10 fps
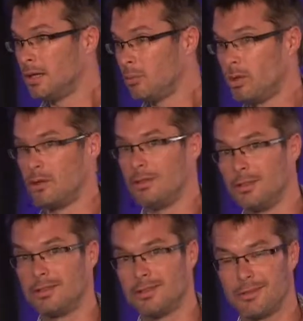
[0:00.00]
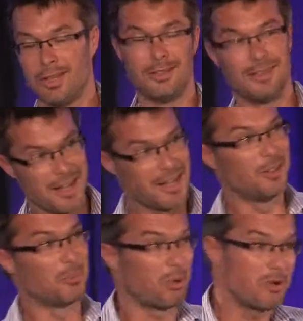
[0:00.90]
we're in
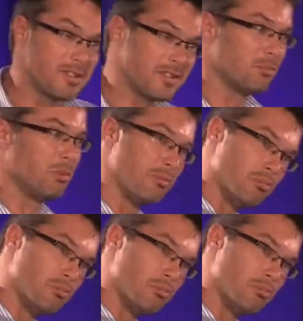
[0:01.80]
the process of being